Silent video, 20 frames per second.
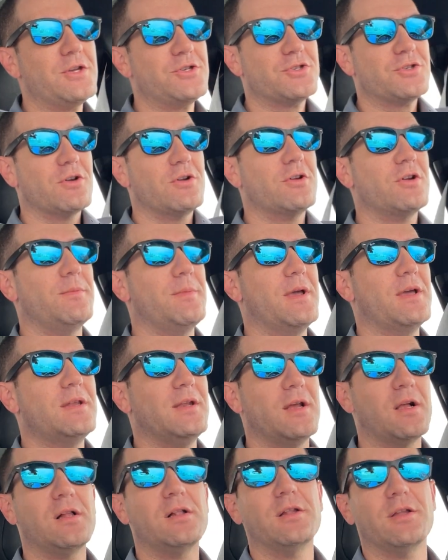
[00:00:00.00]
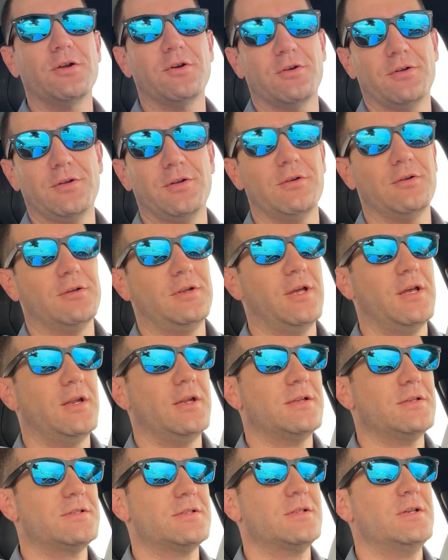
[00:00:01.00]
sure you're making it clear to your
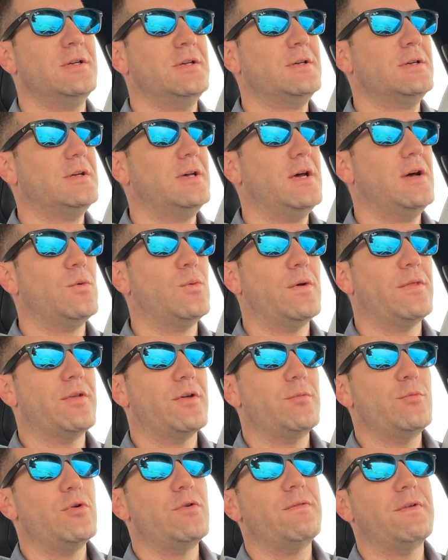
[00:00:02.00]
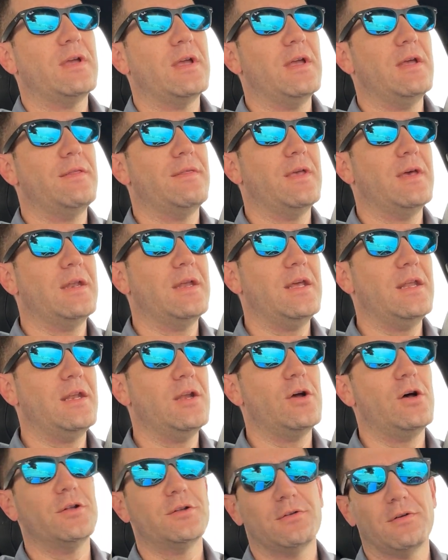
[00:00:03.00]
tenants when they're moving in that any
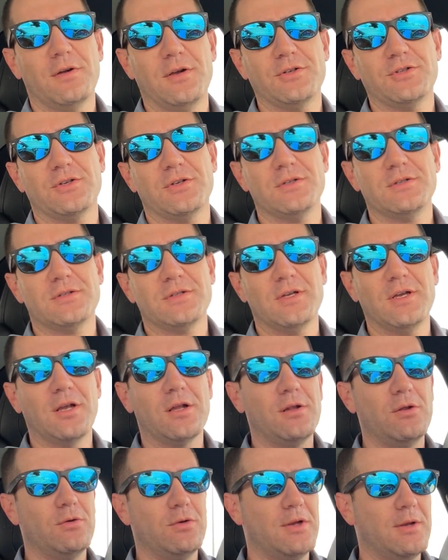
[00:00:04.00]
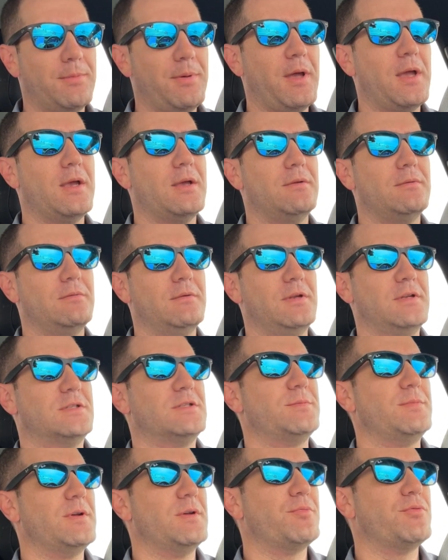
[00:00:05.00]
alterations, including paint, needs
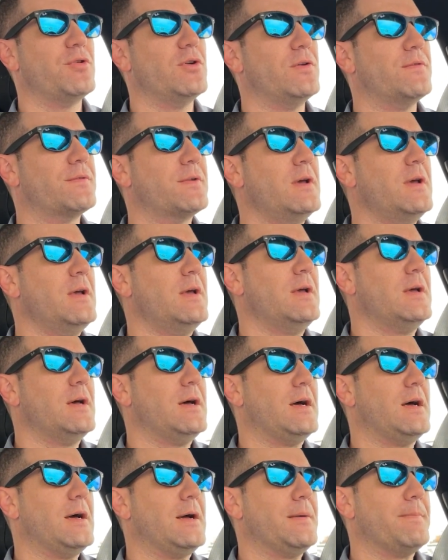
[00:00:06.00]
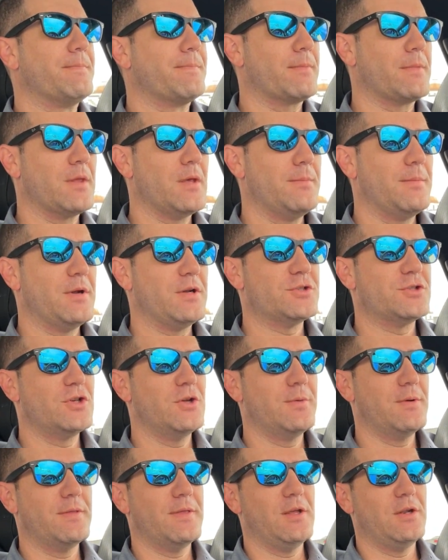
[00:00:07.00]
to be approved. But
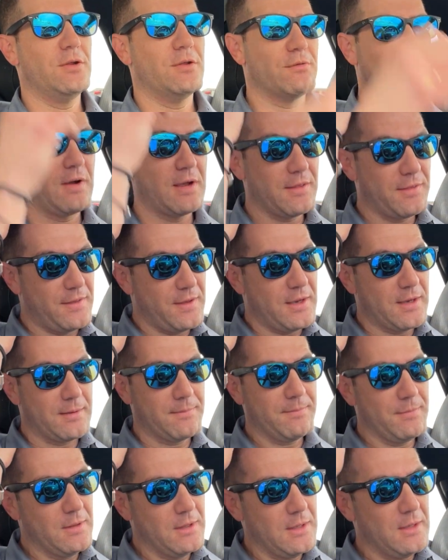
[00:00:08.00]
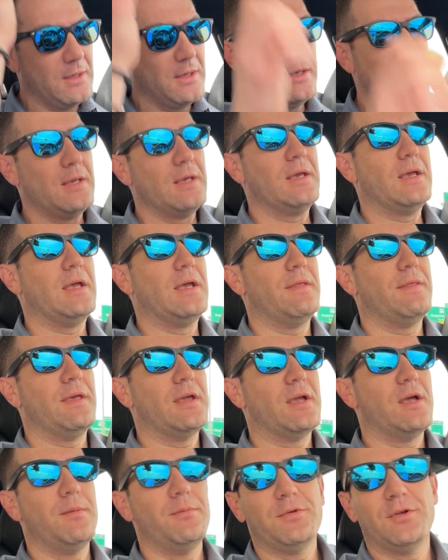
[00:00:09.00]
assuming they do the right thing and they
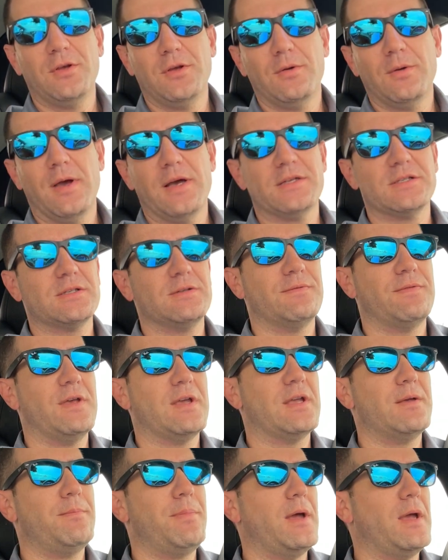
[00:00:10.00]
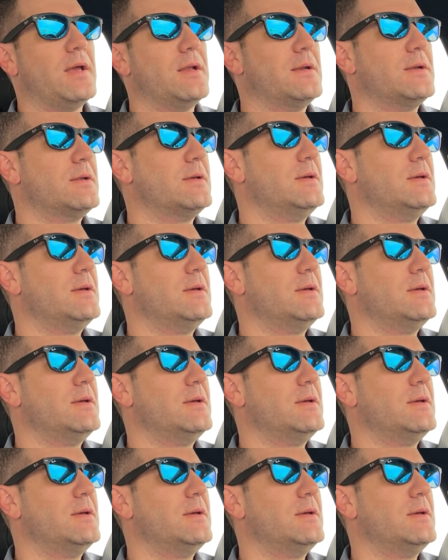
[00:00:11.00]
come to you asking if they can paint,